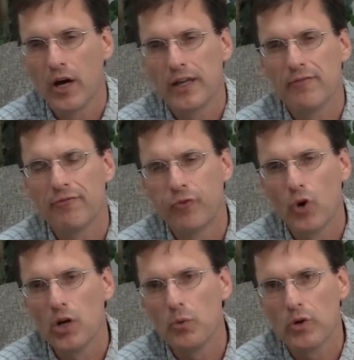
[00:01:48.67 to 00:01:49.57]
an
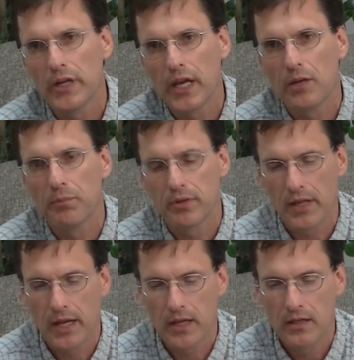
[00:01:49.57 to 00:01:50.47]
informal game
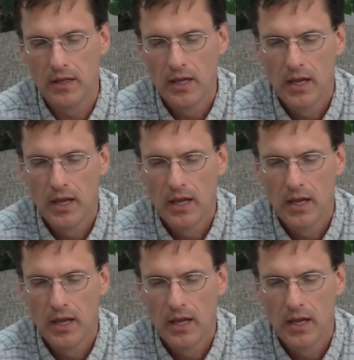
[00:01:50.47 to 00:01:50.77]
plan